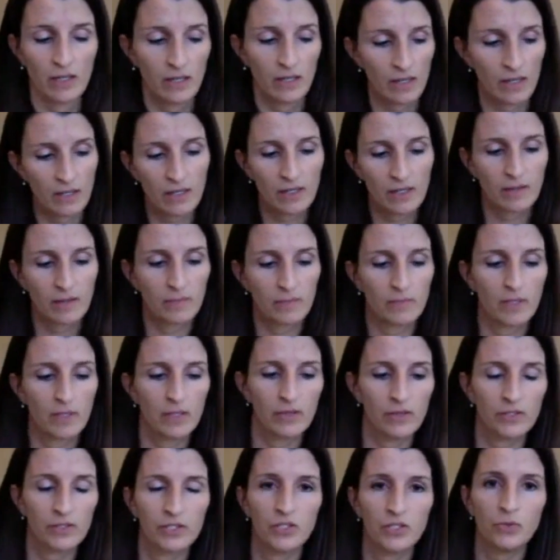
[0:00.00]

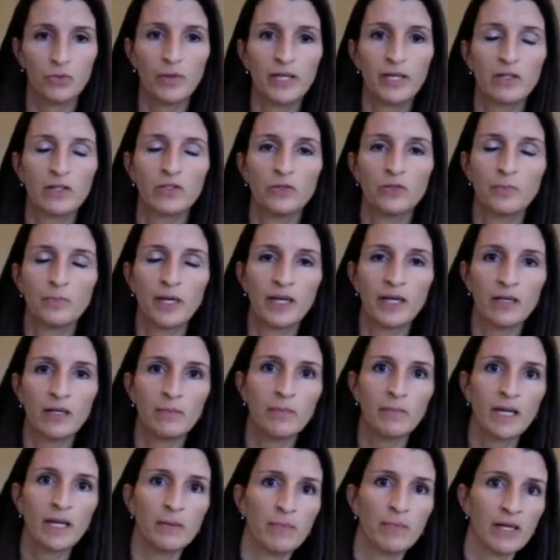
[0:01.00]
The two-way glue pen
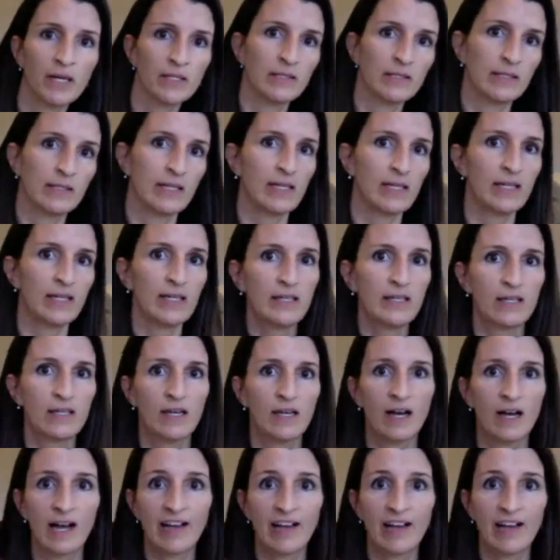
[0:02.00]
made by Zig,